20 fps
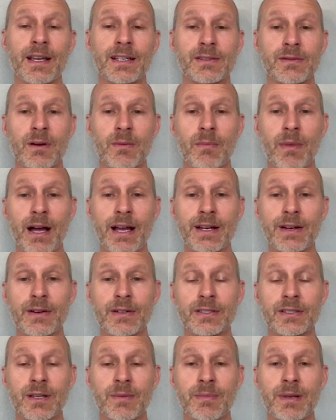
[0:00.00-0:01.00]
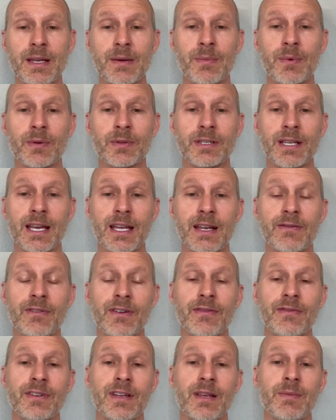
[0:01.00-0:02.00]
as reminders to people 10,
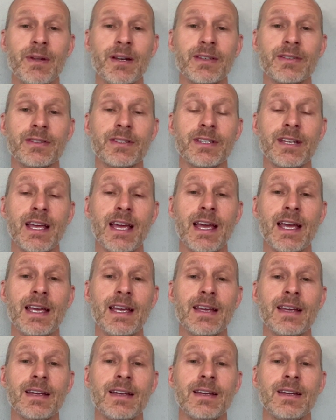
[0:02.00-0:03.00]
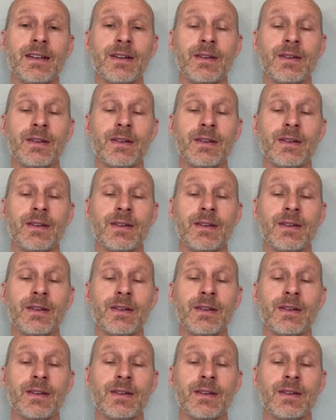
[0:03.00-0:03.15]
15 minutes a day